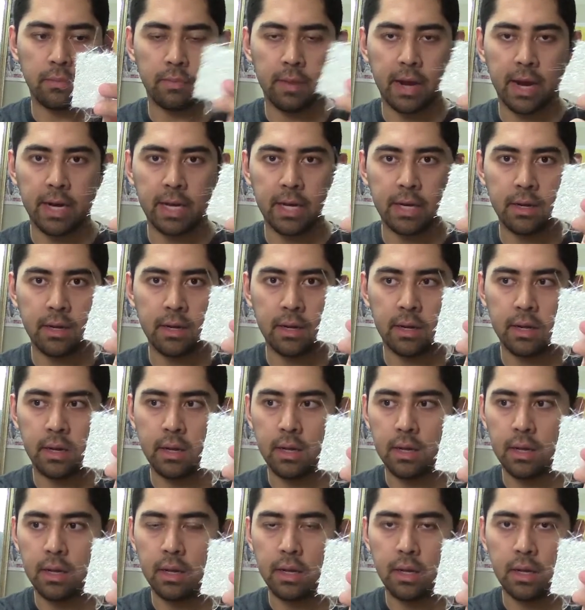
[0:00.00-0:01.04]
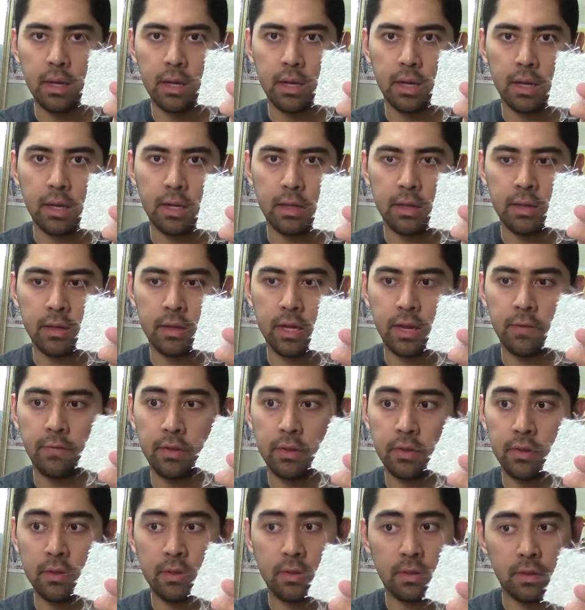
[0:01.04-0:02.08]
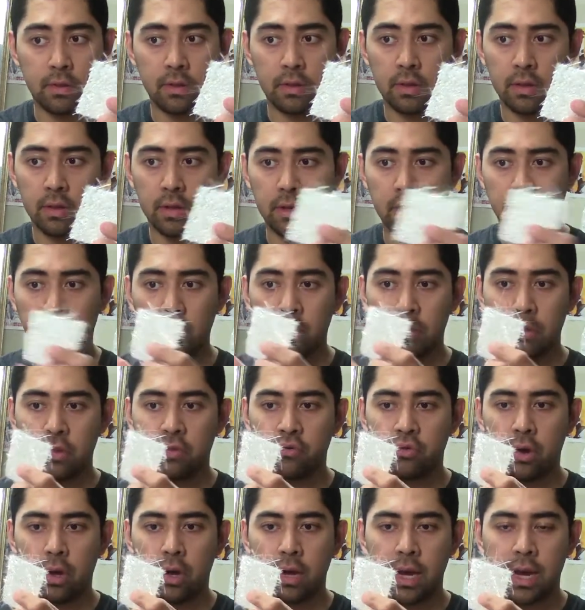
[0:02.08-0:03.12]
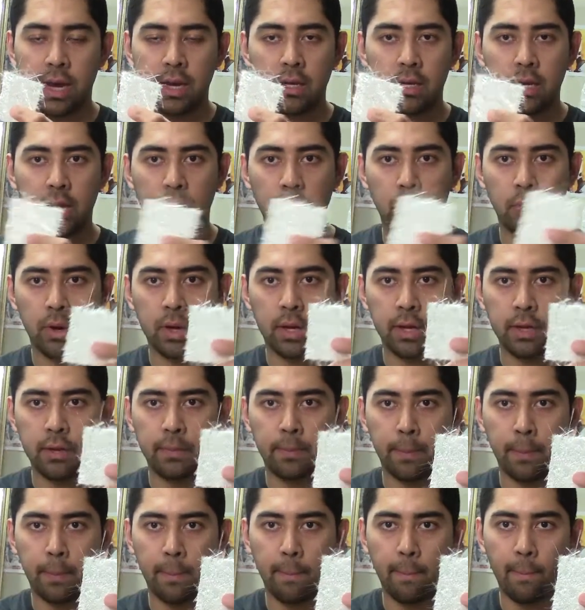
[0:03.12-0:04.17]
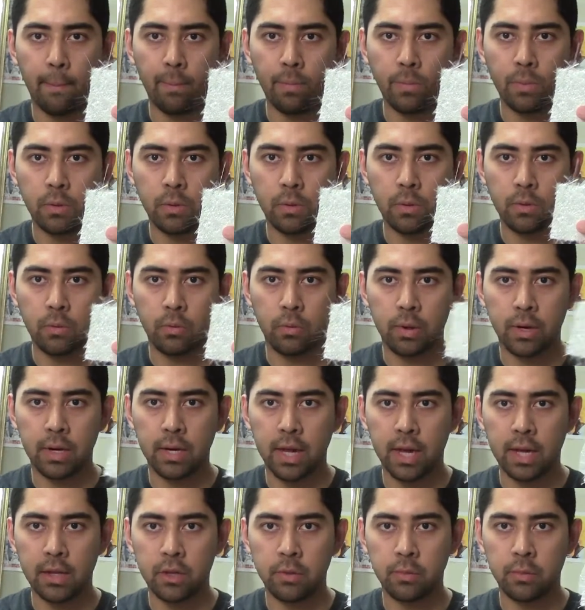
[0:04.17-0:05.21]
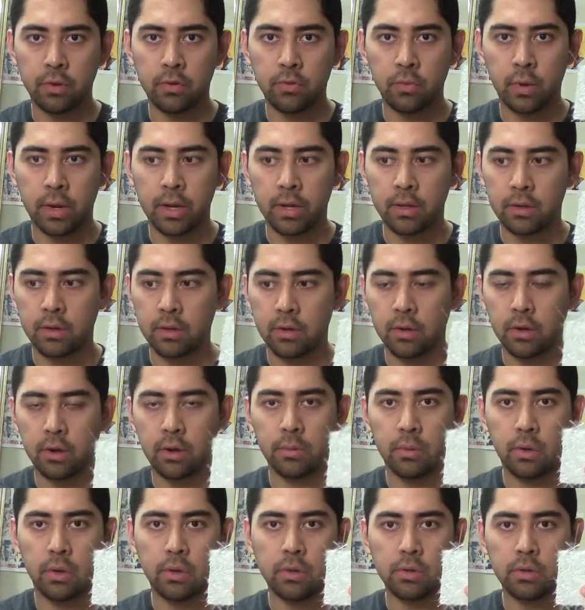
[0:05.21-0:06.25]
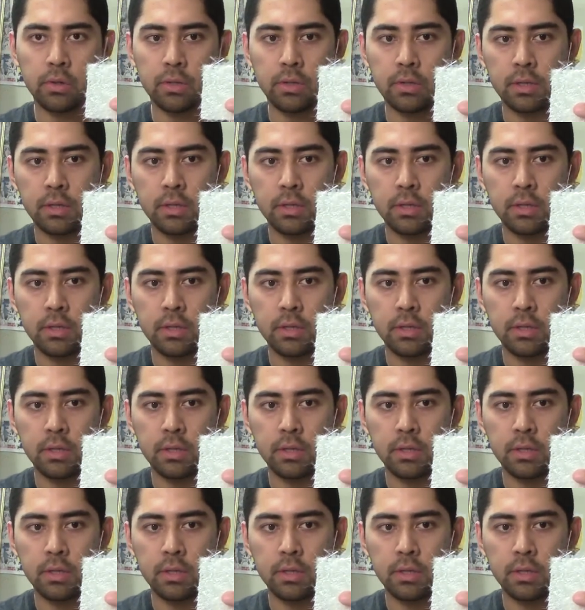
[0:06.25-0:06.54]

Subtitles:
matting. This stuff is incredibly strong and lightweight. Wouldn't add too much weight to your mold.